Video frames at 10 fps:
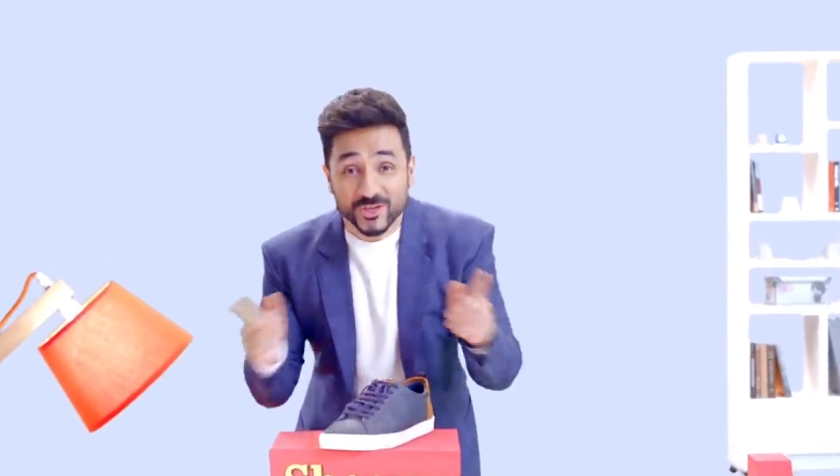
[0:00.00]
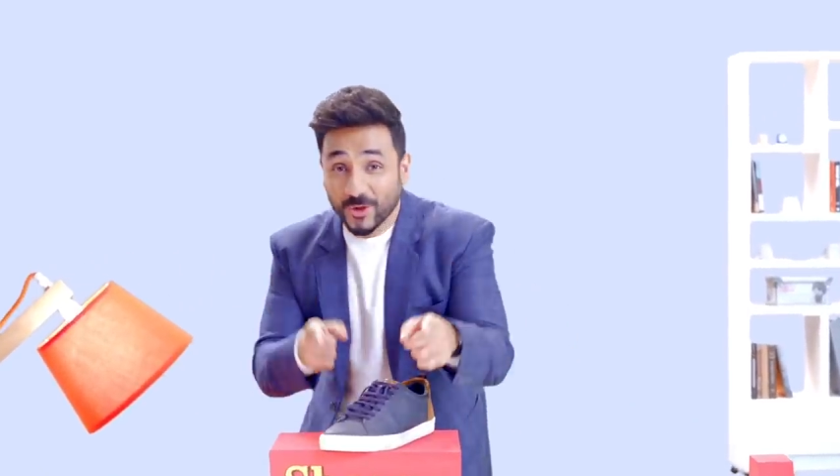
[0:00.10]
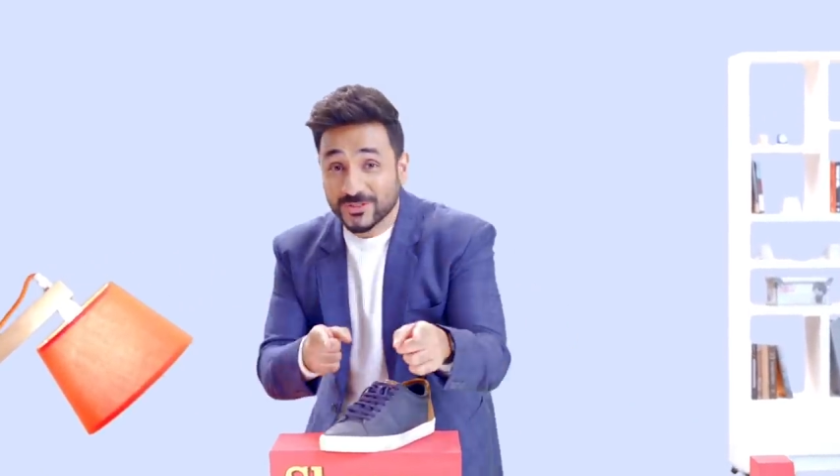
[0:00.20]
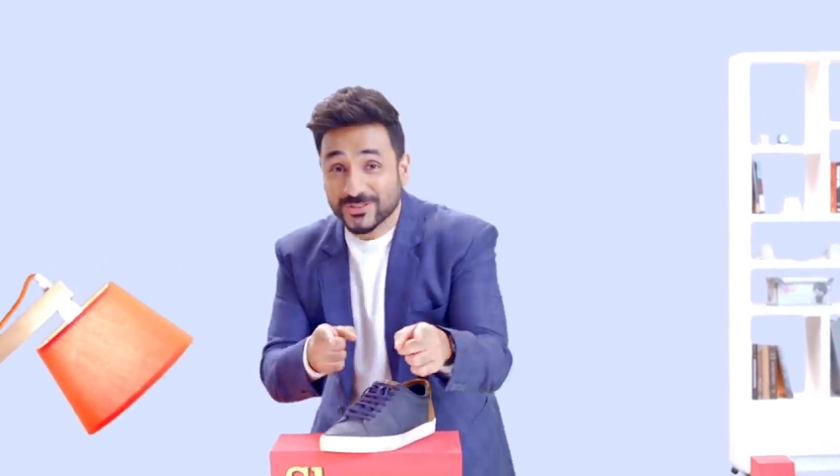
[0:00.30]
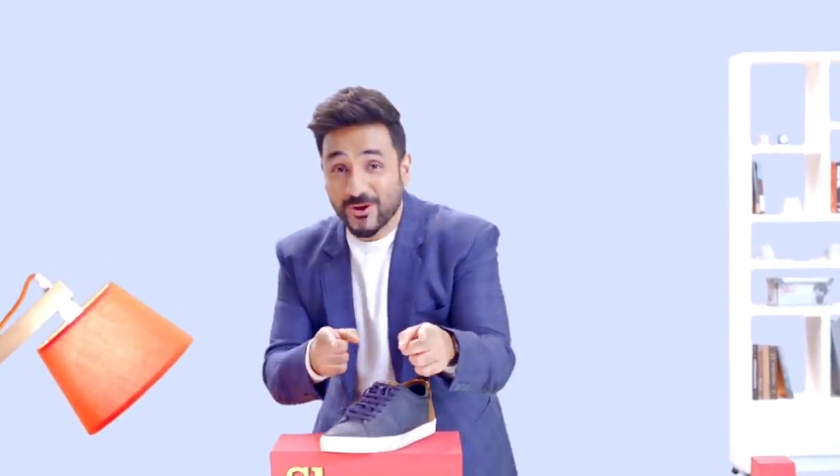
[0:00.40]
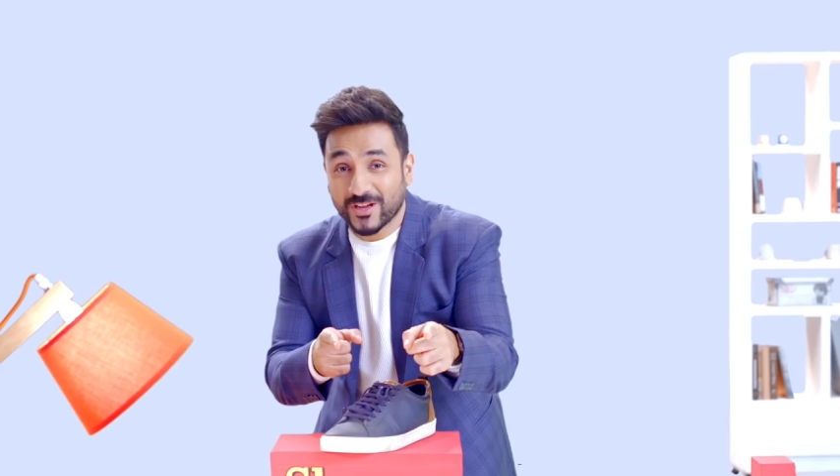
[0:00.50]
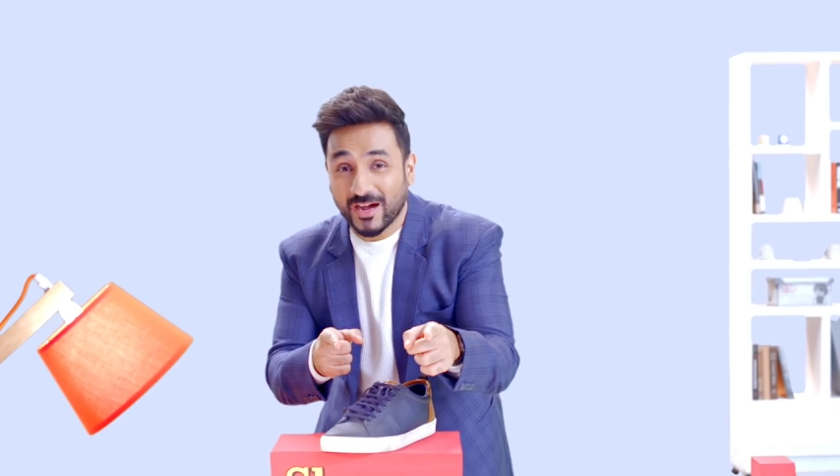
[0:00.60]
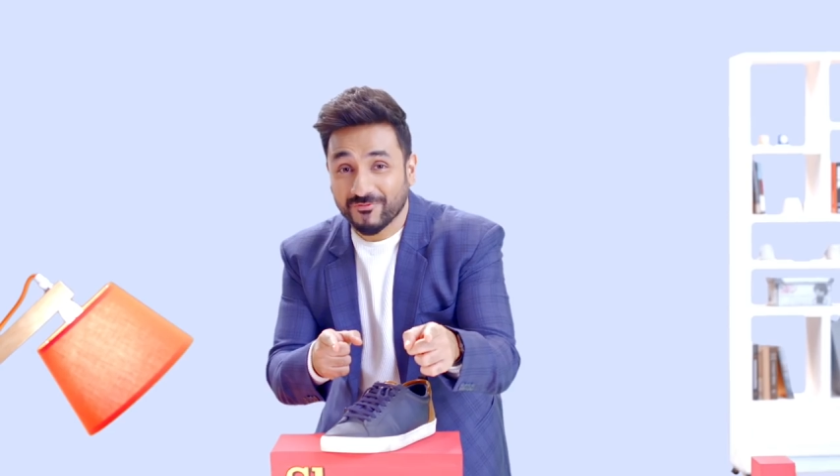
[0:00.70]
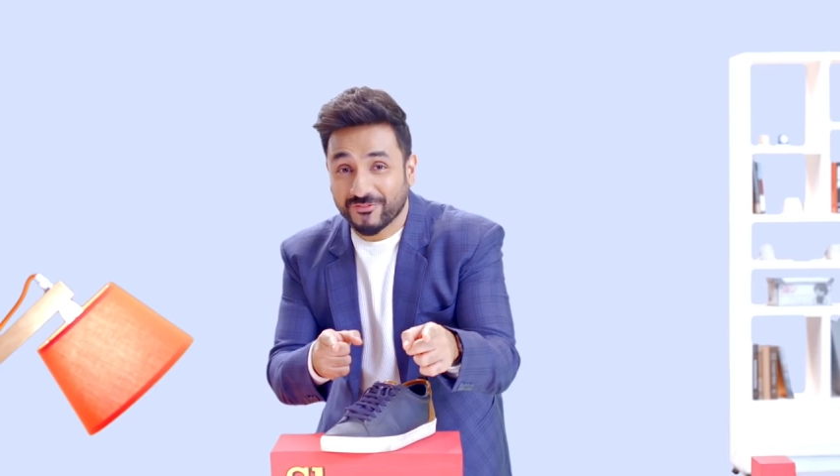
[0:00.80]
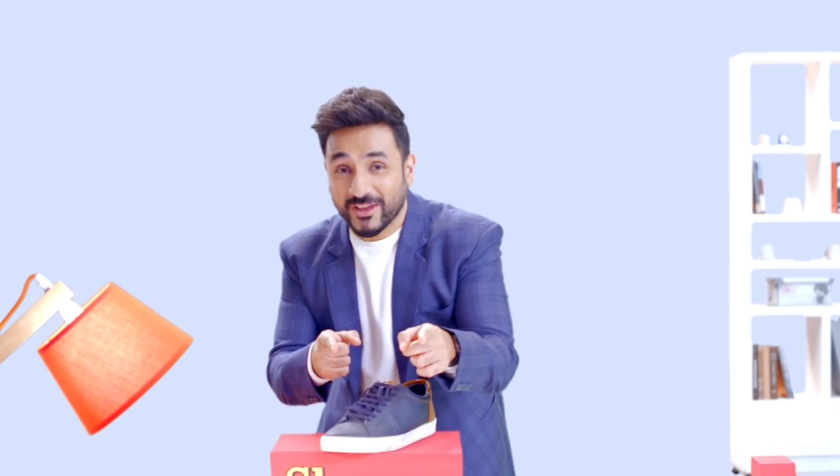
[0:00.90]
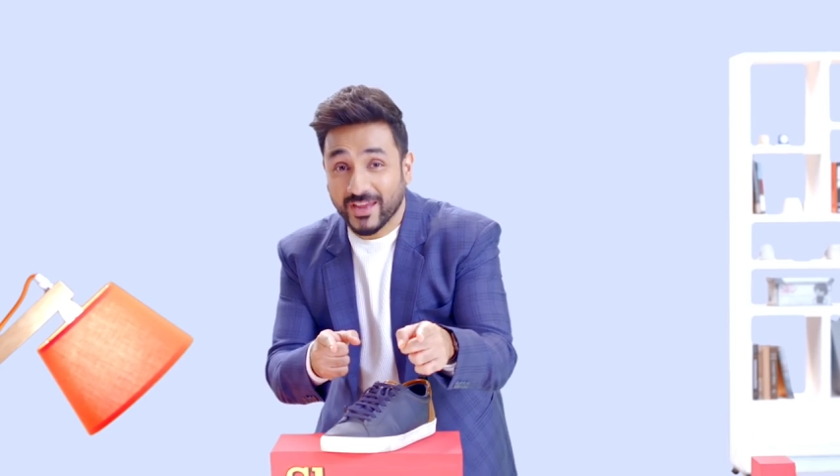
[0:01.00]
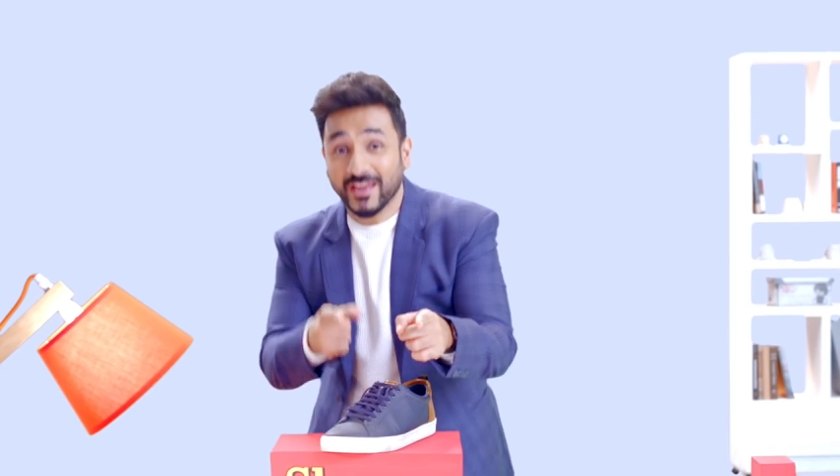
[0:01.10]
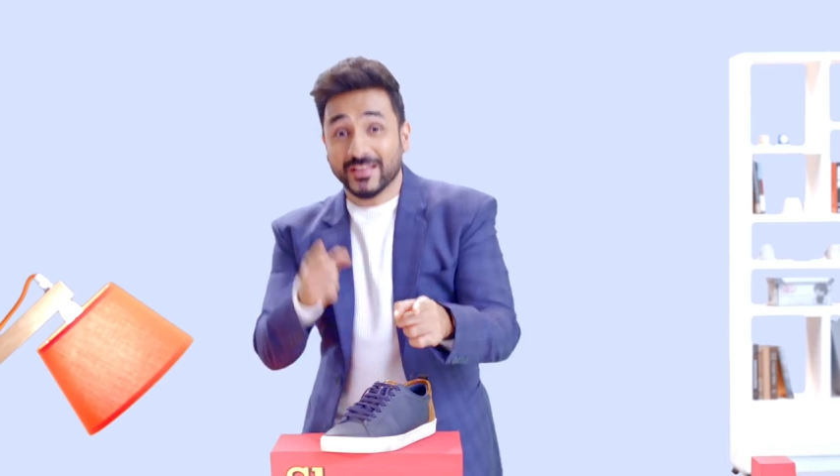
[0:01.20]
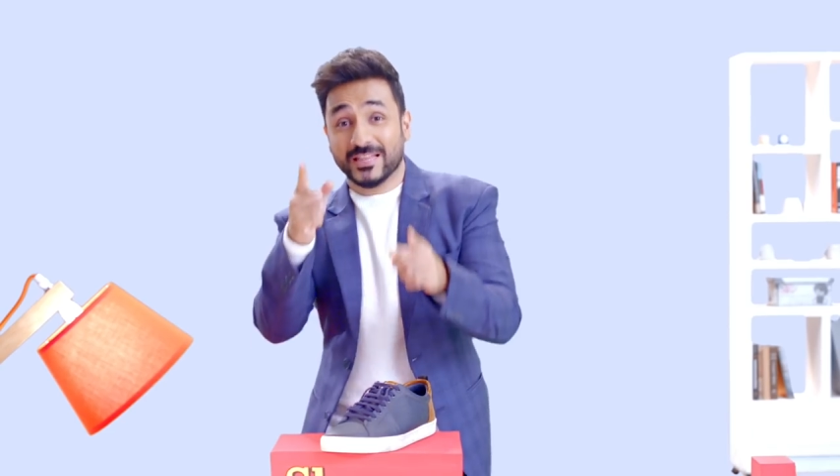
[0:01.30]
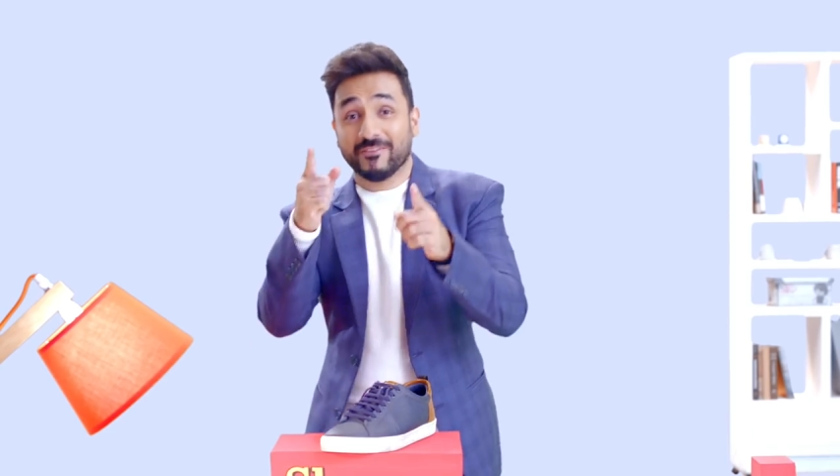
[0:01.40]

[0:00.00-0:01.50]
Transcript: Shoes so comfy,